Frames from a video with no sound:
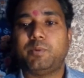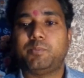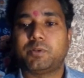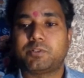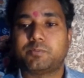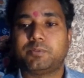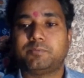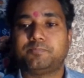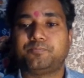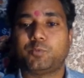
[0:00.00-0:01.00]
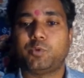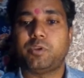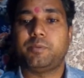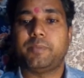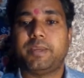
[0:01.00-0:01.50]
be possible.
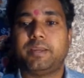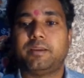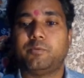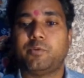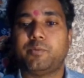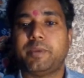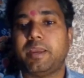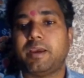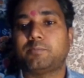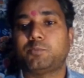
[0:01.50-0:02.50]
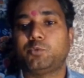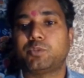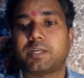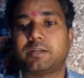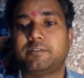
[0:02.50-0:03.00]
We may have to
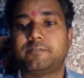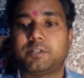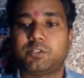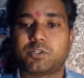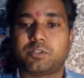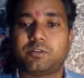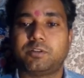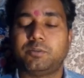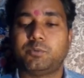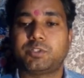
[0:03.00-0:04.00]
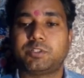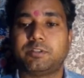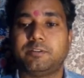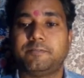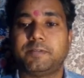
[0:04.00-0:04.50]
sacrifice other linguistic
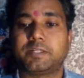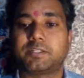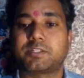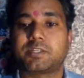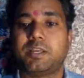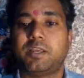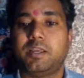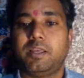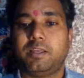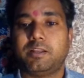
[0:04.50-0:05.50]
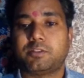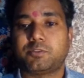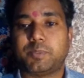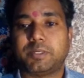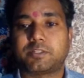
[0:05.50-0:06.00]
effects and
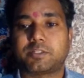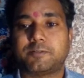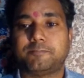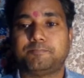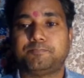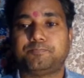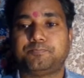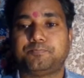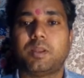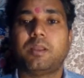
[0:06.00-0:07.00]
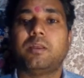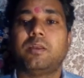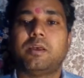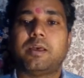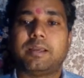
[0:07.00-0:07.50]
aspects.
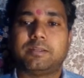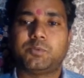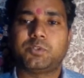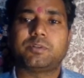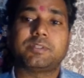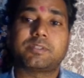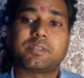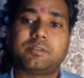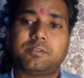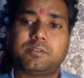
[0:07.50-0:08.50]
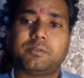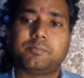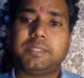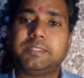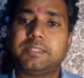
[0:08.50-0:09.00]
Jakobson writes that
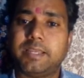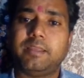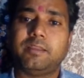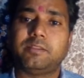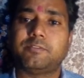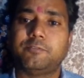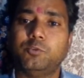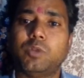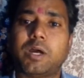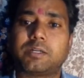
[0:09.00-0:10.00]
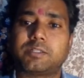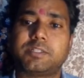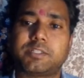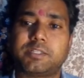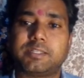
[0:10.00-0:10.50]
maintaining the full
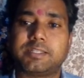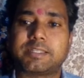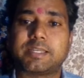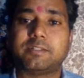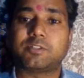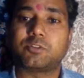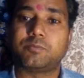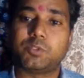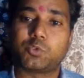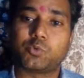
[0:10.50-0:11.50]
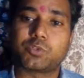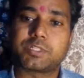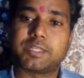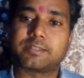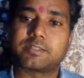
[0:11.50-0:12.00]
artistic sense of the source
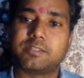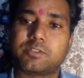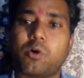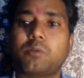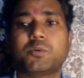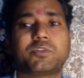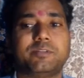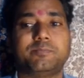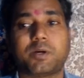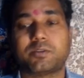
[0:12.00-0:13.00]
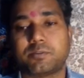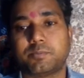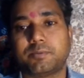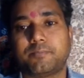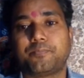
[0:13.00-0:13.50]
text is almost
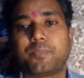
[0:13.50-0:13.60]
impossible.